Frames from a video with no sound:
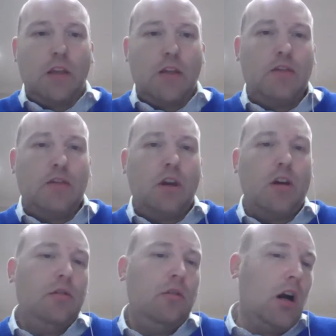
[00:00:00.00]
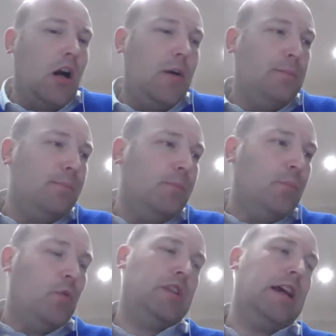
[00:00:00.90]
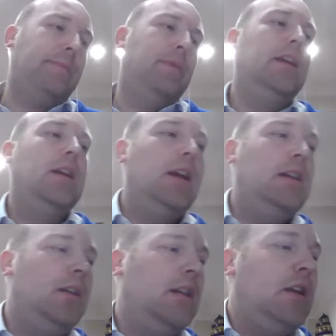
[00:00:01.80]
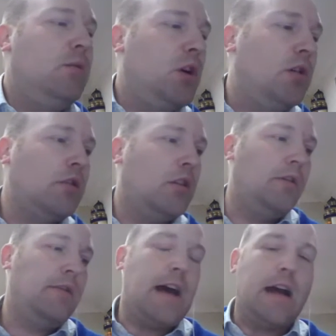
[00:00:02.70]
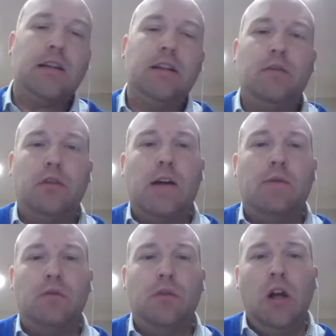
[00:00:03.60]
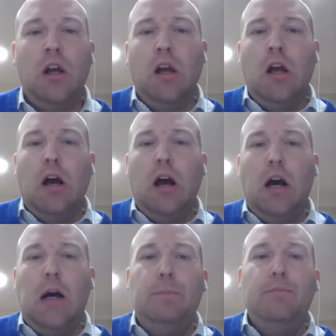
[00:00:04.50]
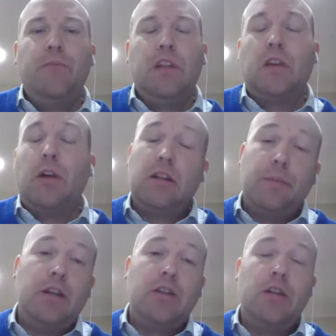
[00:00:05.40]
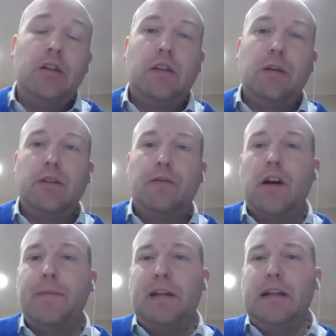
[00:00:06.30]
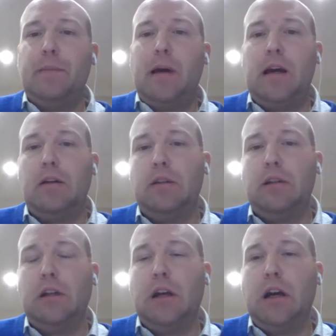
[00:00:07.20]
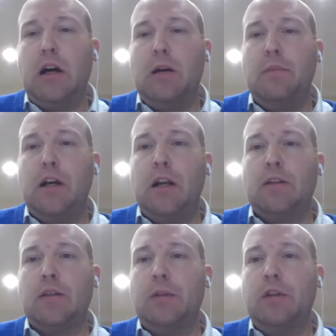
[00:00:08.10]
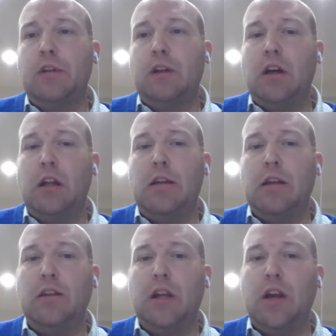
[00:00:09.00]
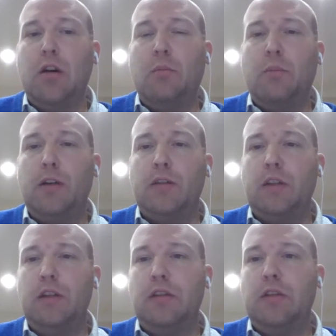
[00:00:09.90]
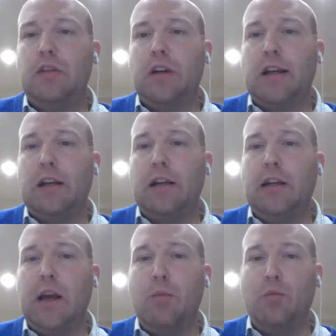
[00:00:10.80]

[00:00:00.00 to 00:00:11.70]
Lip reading: So, what's happening in the world of active travel? So, as I mentioned, there was a £5 billion announcement early this year on buses, cycling, and